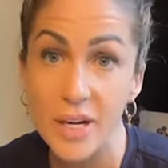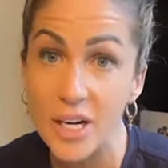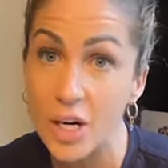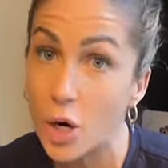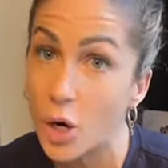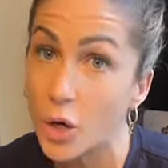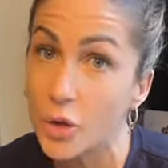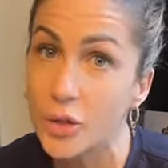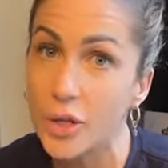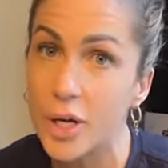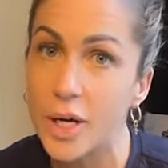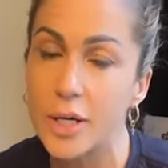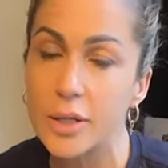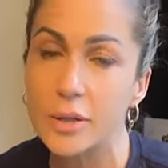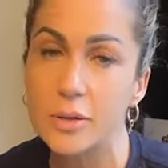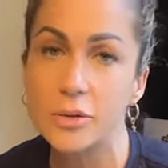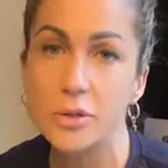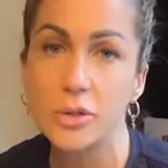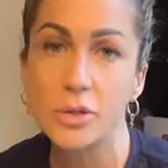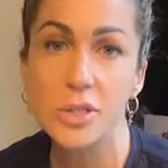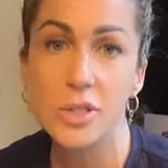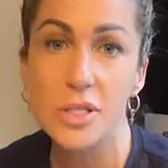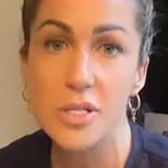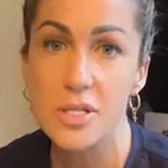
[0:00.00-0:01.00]
I've been online,
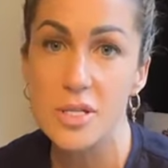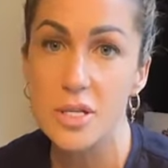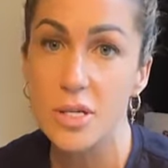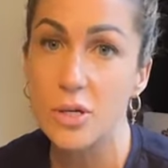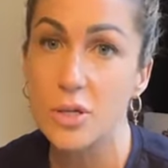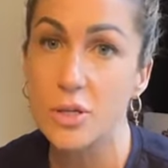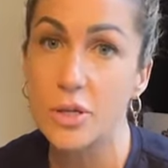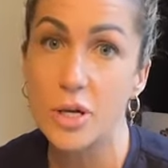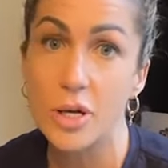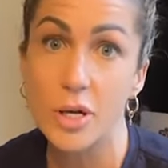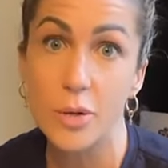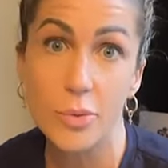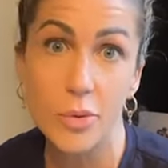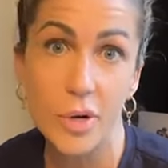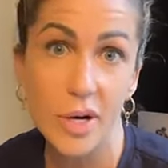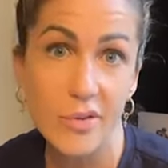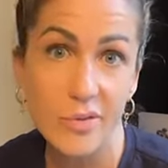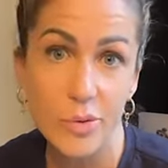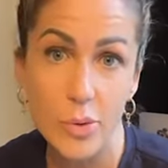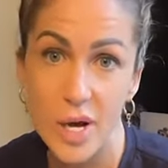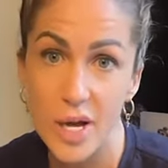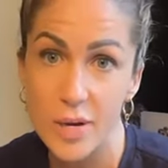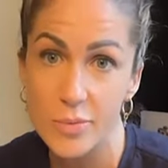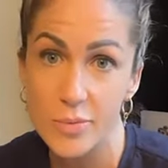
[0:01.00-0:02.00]
doing this thing online in
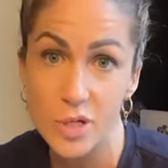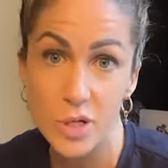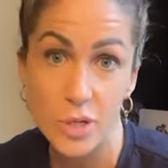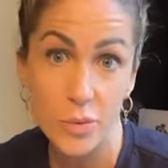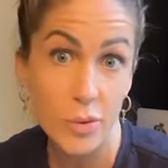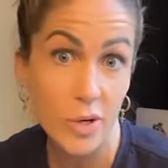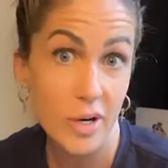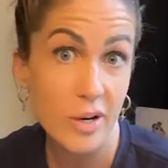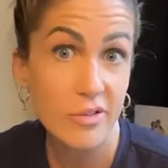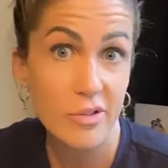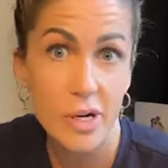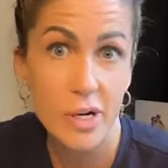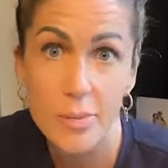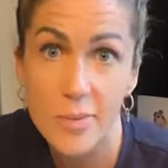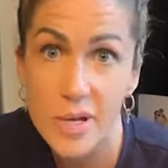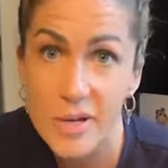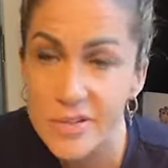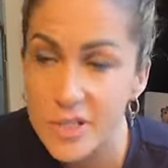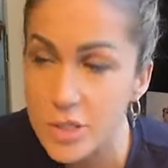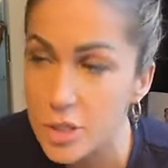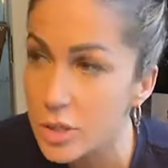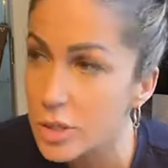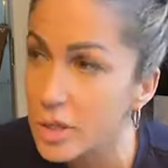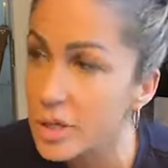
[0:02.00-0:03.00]
whatever way I'm doing, whatever I'm
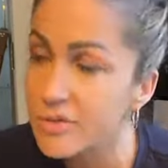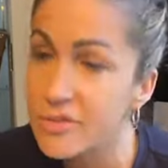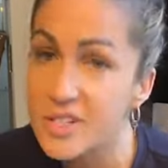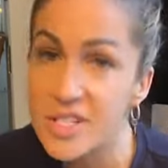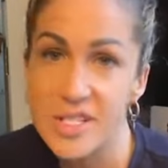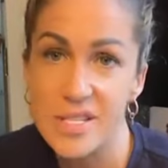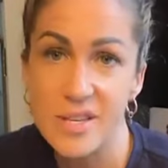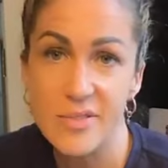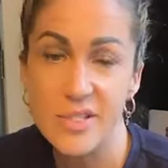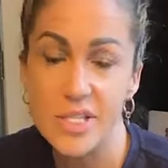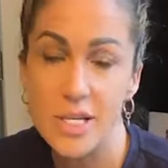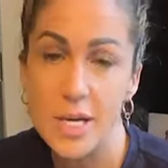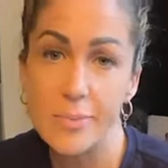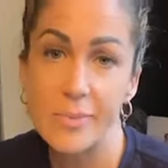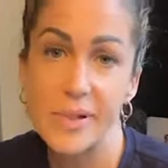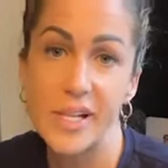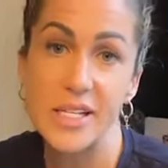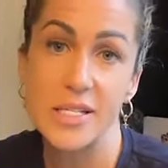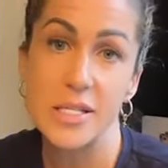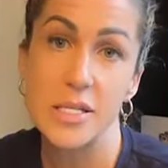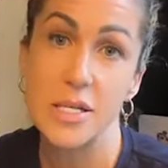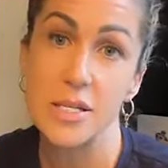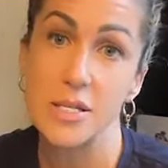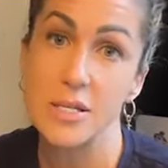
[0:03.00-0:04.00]
even doing, for 17
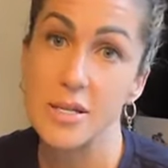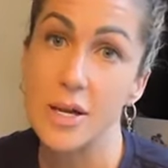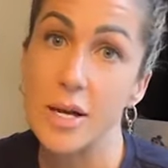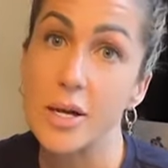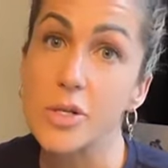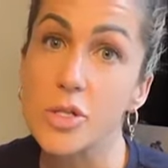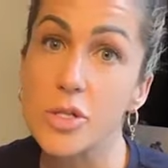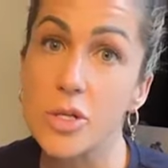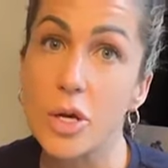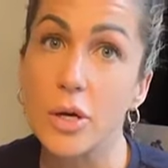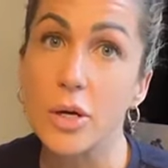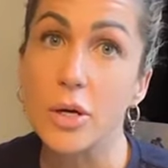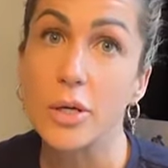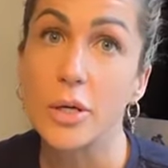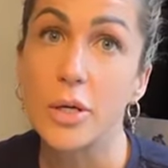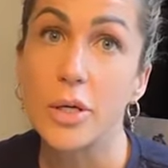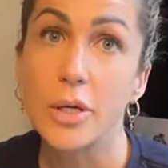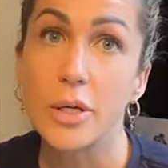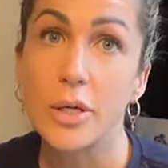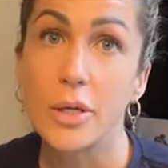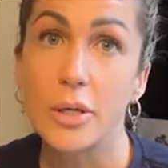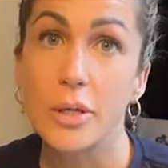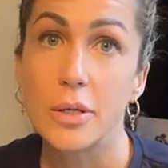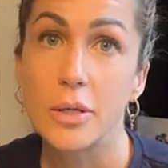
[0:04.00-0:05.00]
plus years now. So
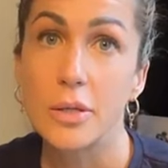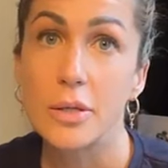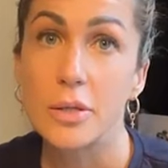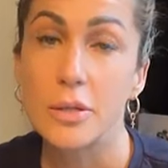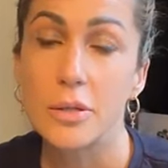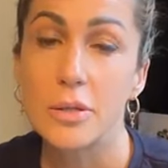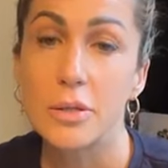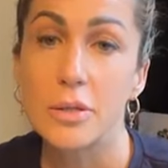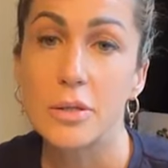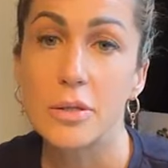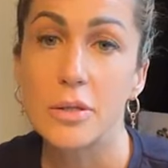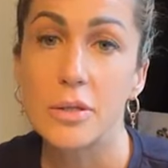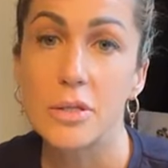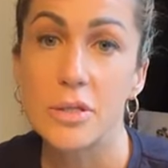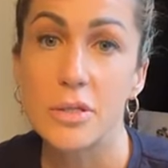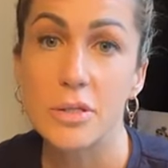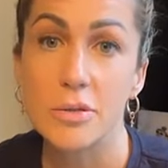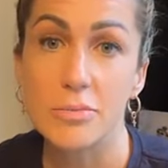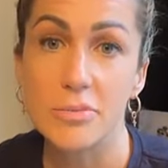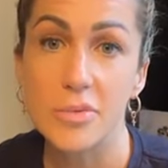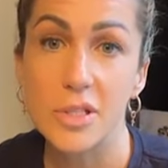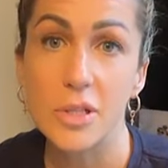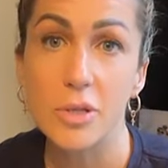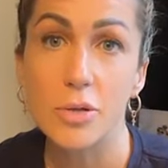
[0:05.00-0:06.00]
it's
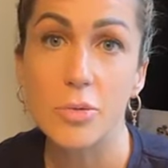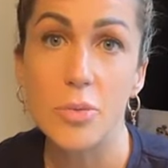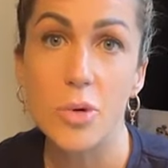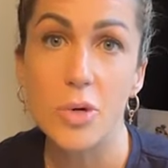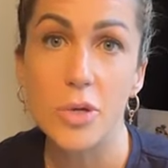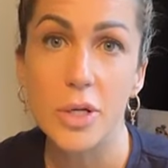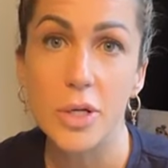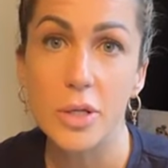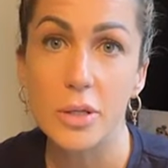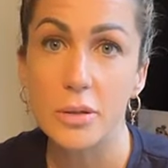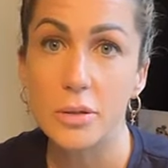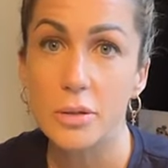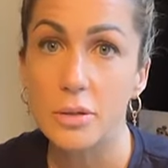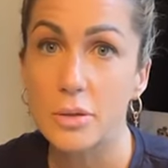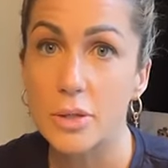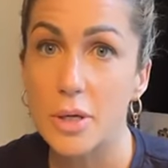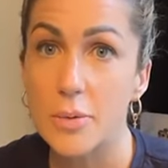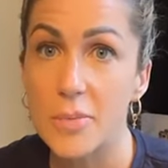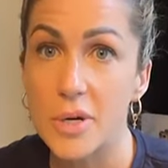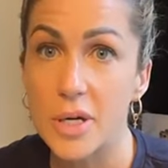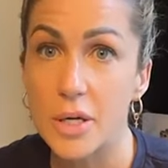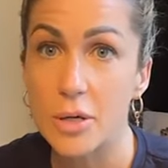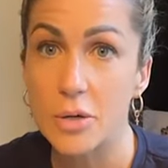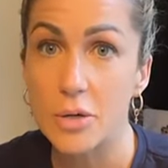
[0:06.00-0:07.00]
a little more than
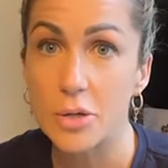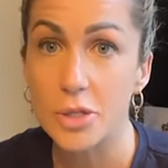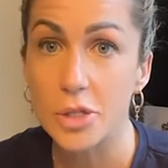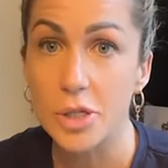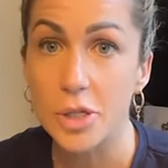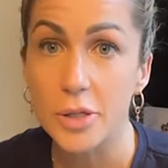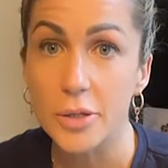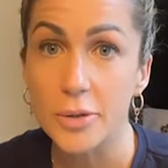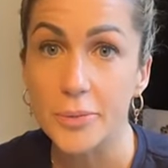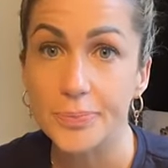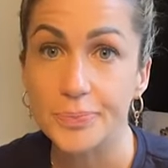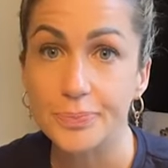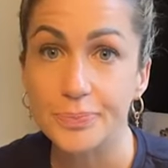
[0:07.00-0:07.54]
a minute or two.